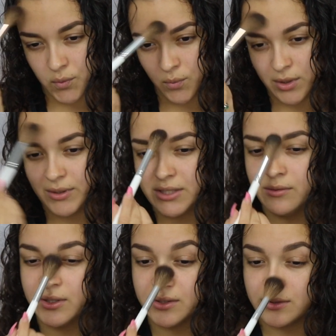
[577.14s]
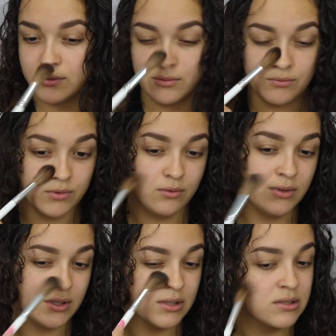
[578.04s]
What do I do with
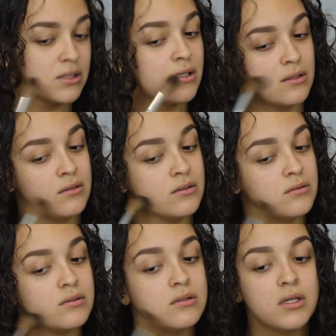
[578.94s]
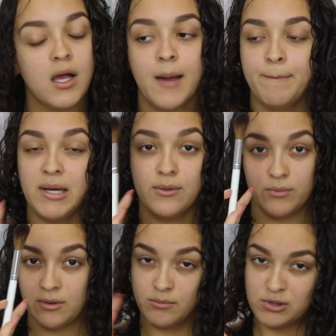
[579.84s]
this? I don't know. But
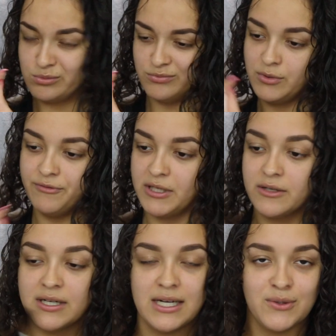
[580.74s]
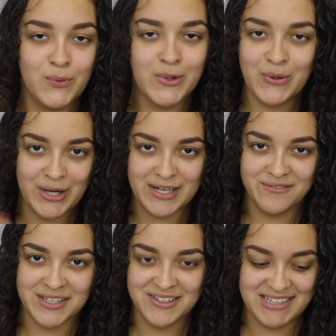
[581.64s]
we'll figure it out. We'll go ahead and
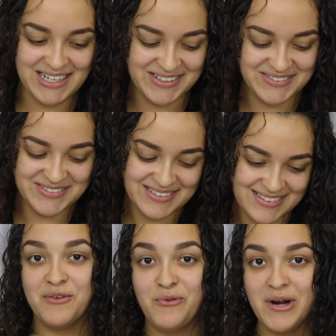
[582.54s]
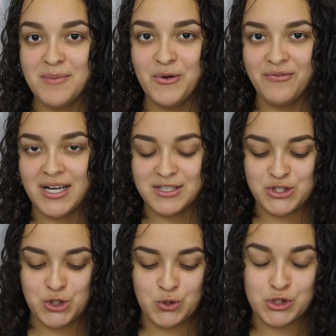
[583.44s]
figure it out. Before I move on
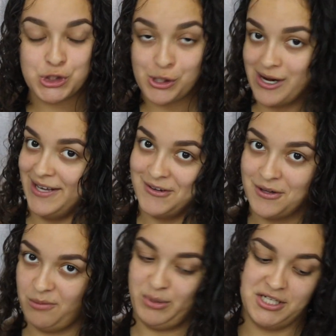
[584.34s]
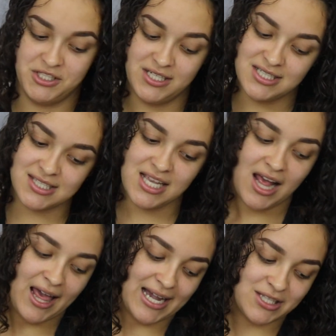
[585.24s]
to trying all the brushes,
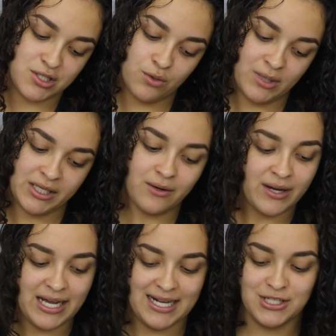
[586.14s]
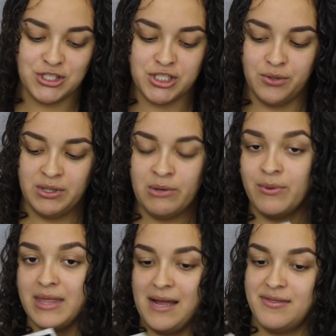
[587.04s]
I do want to go ahead and show you
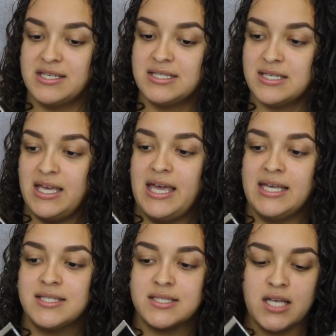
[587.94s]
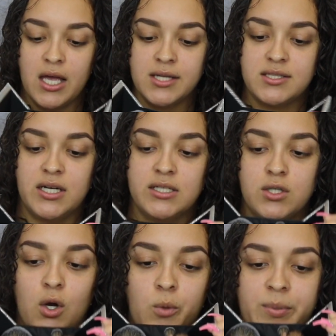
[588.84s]
that this case does
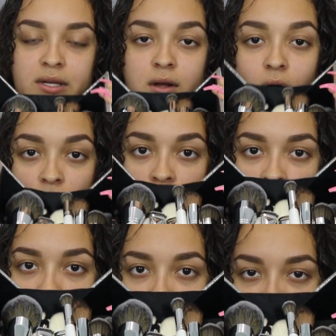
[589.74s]
open all the